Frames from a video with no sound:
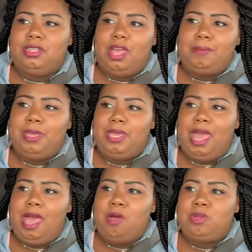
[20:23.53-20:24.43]
I mean,
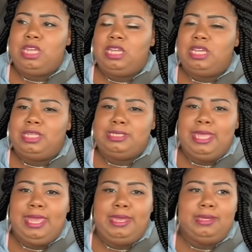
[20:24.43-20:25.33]
I don't even
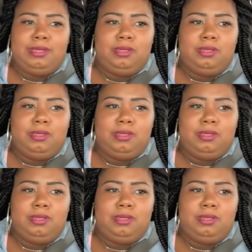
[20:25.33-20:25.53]
understand oh,